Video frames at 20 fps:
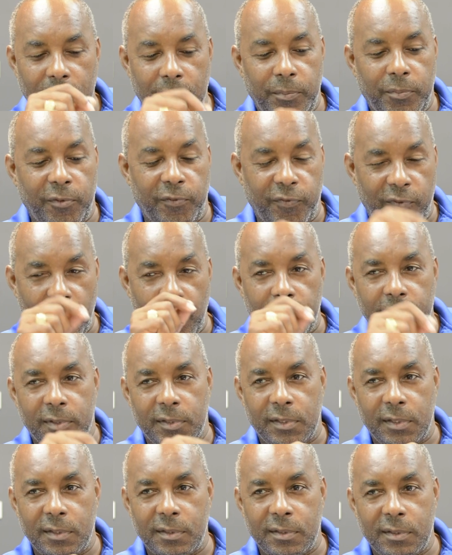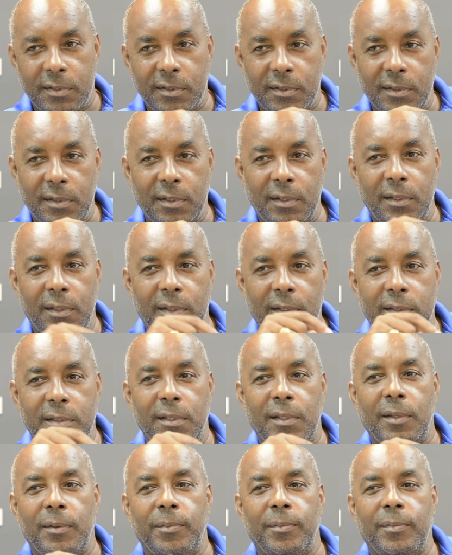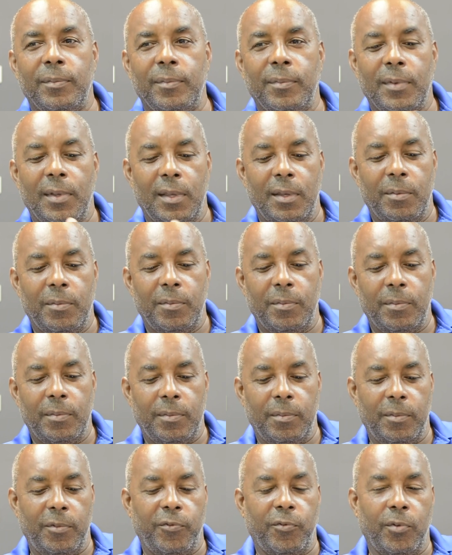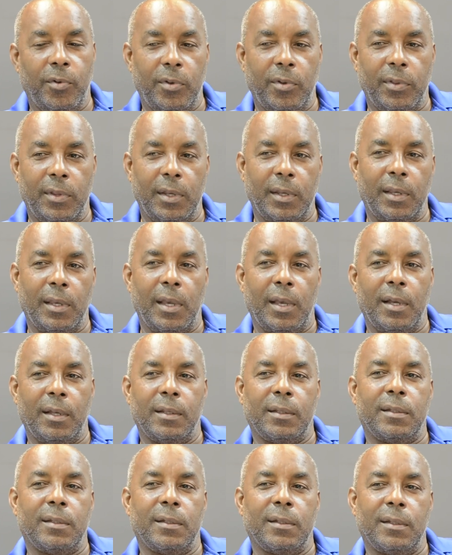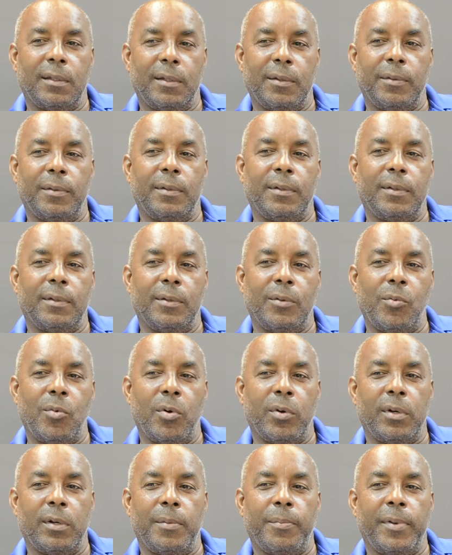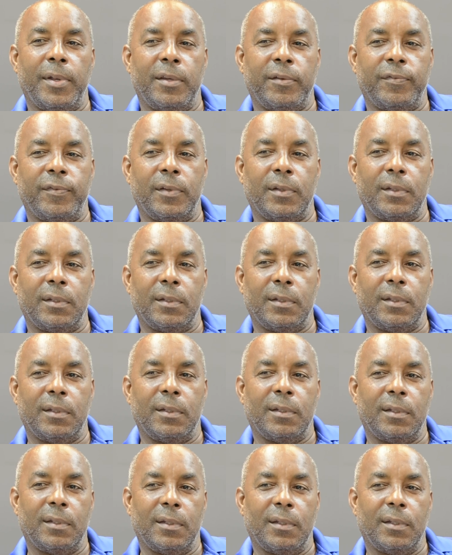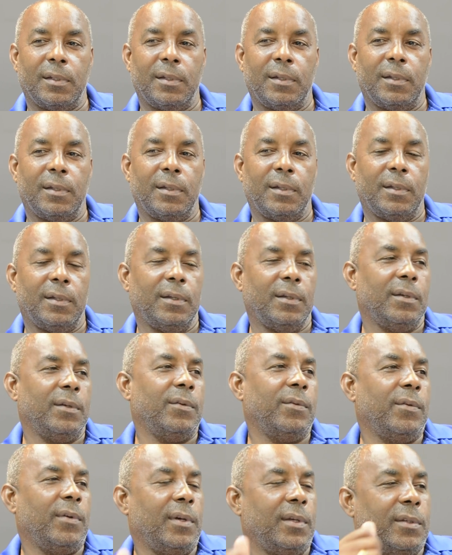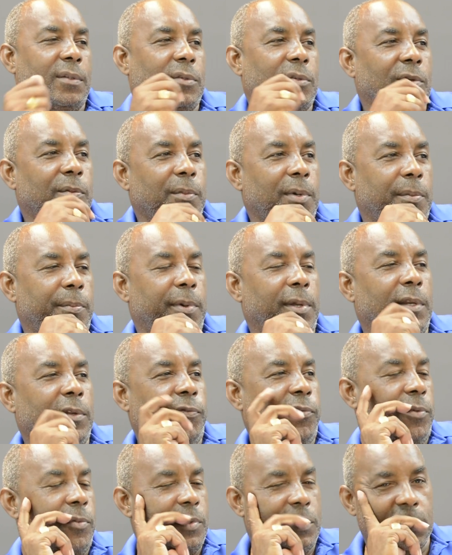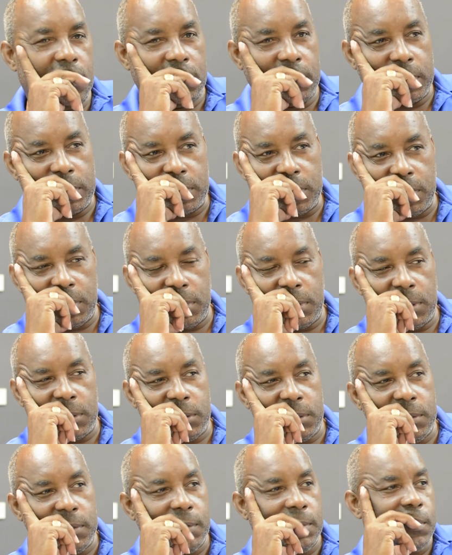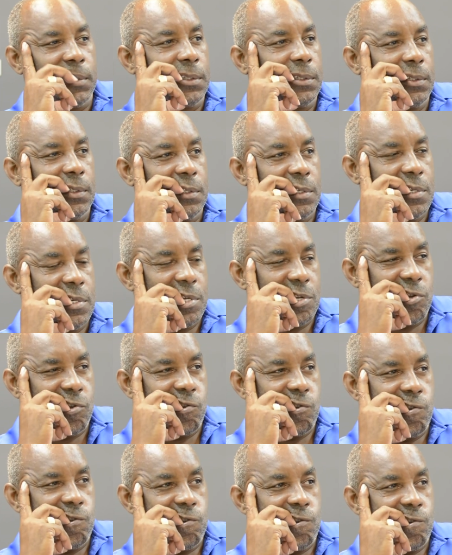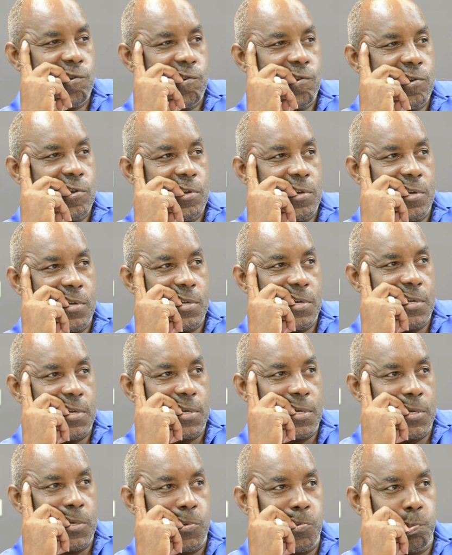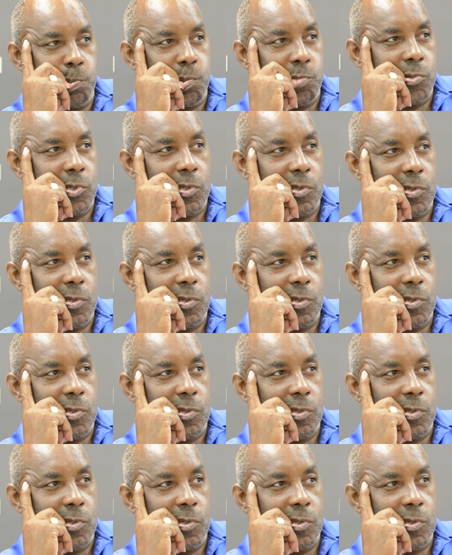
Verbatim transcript: performances in the team before you then get awarded a benefit. Right, so my benefit was in 1989. Um,